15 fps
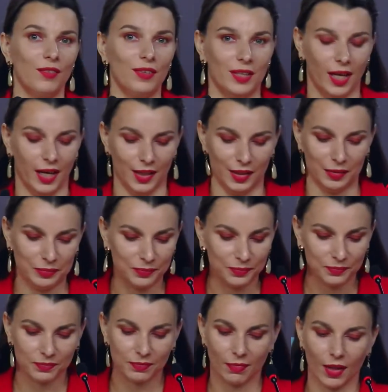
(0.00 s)
Dear
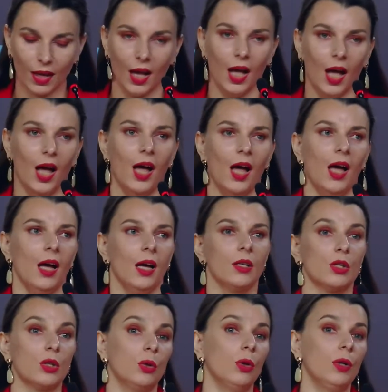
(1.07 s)
colleagues, I greet you.
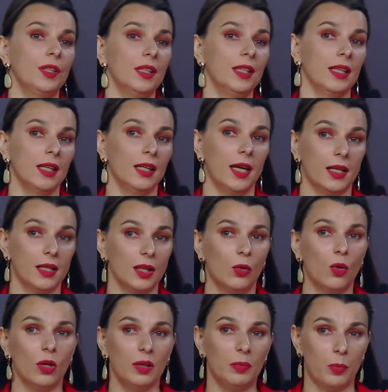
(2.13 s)

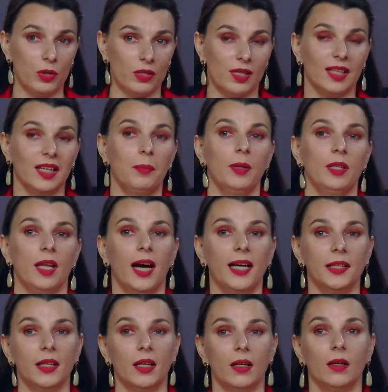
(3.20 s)
Today, as
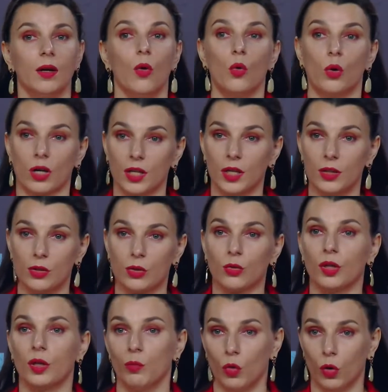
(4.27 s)
never before,
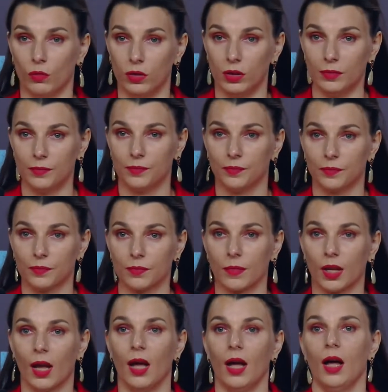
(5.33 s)
rises to
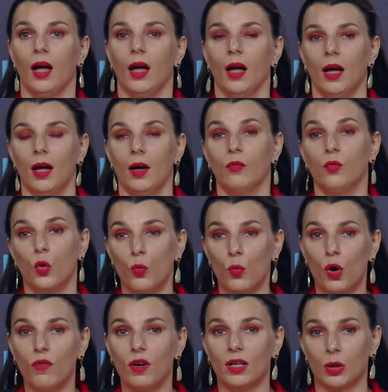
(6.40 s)
power the question of
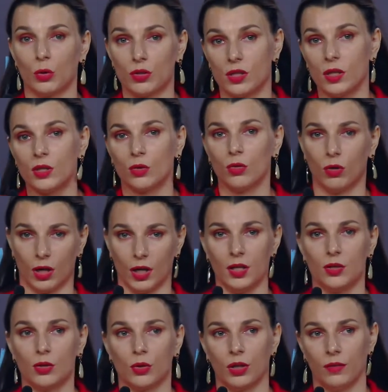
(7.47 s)
Ukrainian
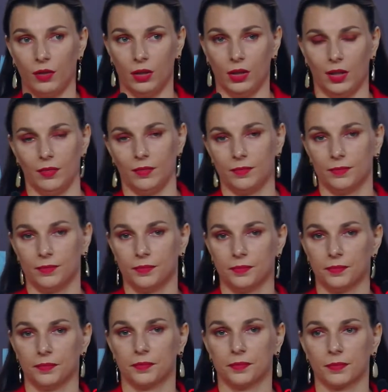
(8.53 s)
language under the
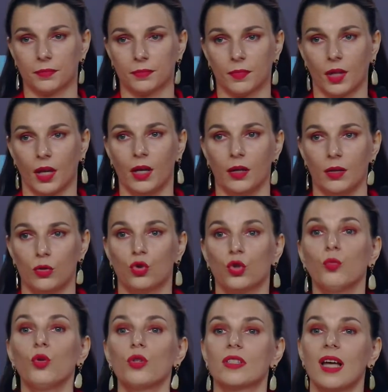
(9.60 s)
conditions of
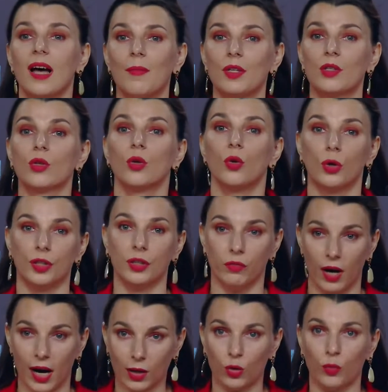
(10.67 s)
Russian-Ukrainian war.
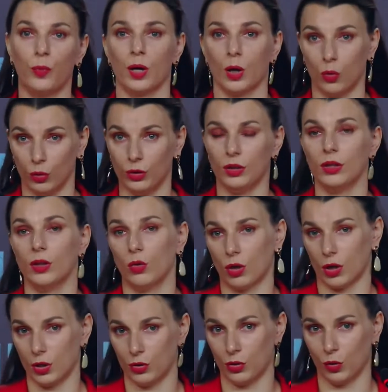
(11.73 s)
Why
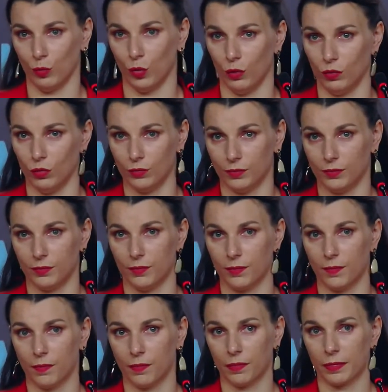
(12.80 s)
is it so important to switch
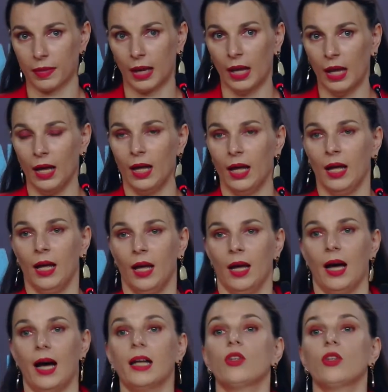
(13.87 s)
to Ukrainian today?